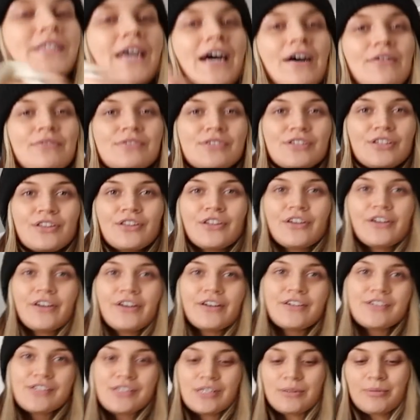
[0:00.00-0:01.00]
down to
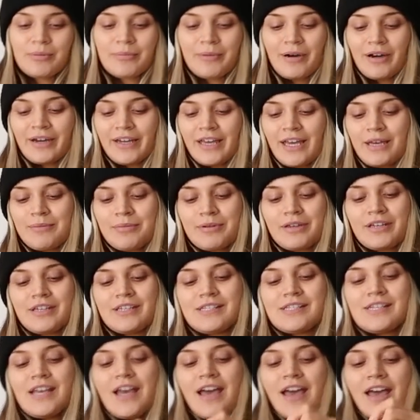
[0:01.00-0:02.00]
the supermarket
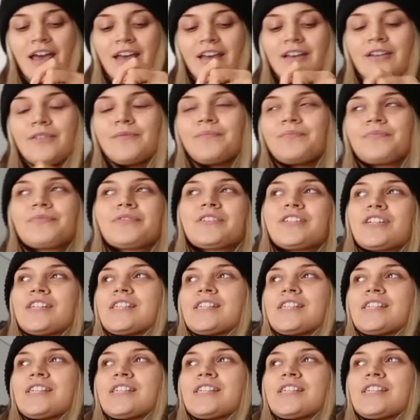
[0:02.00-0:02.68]
because it